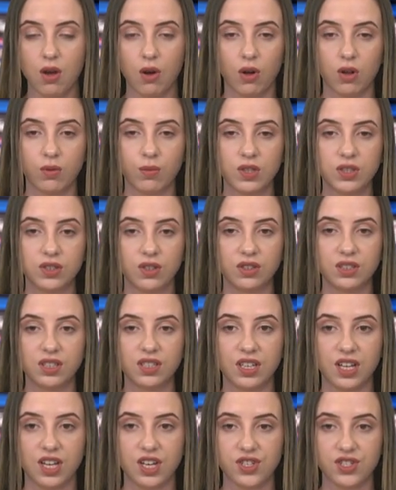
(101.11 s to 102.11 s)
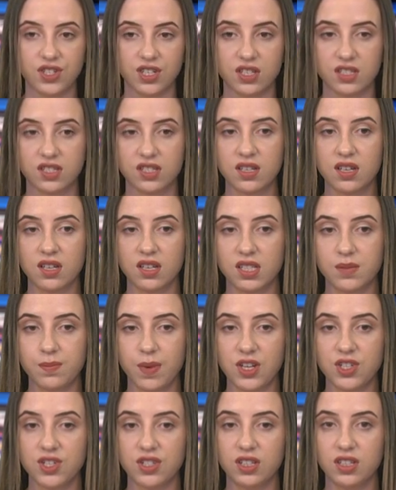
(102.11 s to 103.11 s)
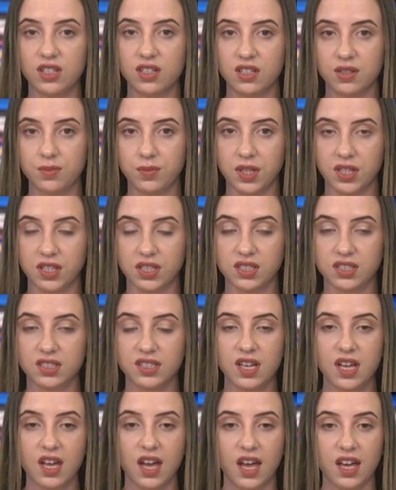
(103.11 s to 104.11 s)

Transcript: Almost all the nations, especially Armenians,